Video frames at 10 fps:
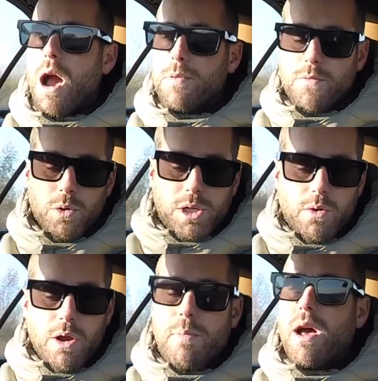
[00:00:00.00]
You've also
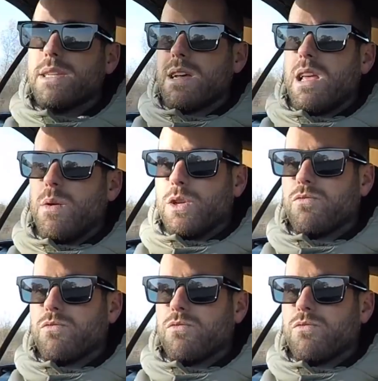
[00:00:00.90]
got a button down here which